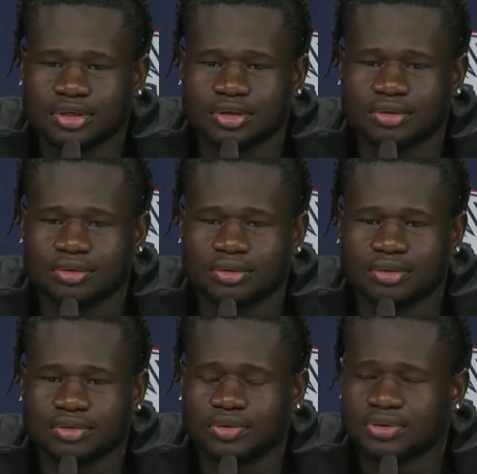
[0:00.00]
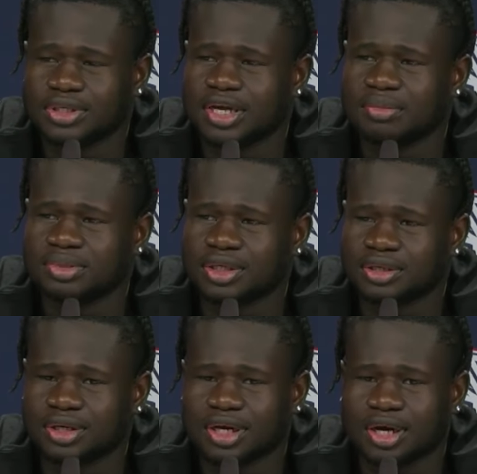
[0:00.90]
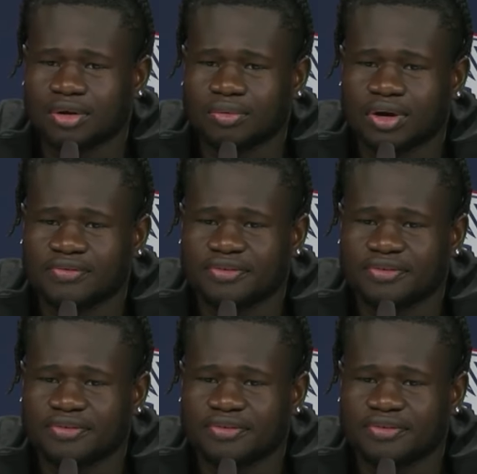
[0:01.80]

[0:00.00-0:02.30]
you know, those games are and how what